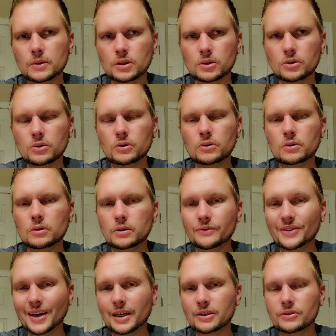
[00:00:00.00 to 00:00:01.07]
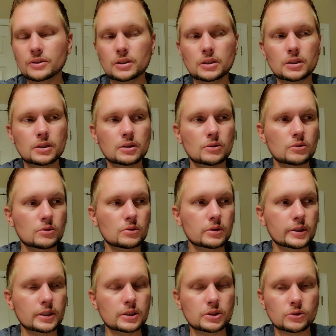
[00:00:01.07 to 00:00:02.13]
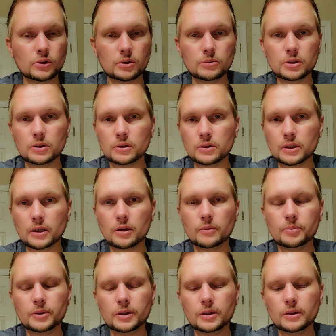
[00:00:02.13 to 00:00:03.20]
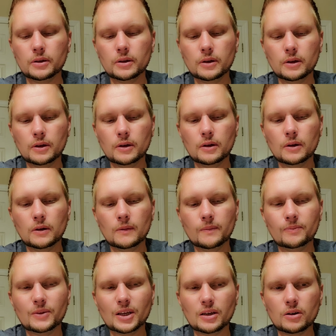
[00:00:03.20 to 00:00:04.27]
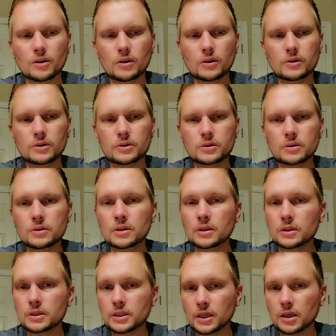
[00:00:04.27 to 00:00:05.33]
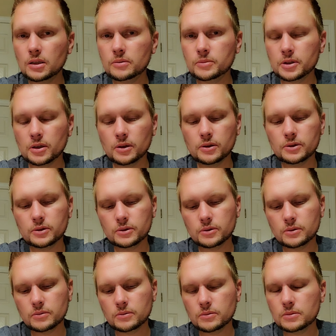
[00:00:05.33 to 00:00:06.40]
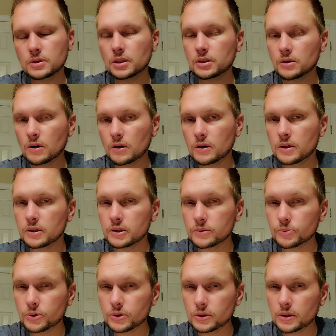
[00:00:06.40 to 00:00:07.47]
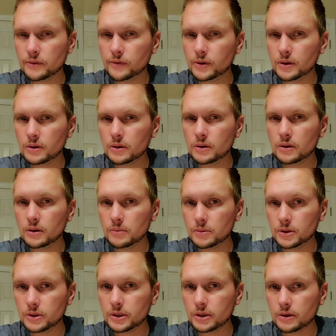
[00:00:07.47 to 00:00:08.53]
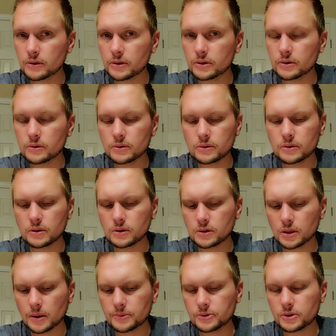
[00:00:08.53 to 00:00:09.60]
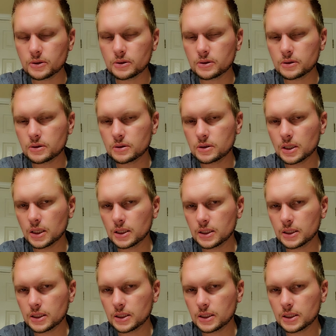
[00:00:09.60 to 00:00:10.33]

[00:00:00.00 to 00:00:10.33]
cure, a vaccine, or a treatment or therapy that caused the telomeres that targeted specifically the material, the substance that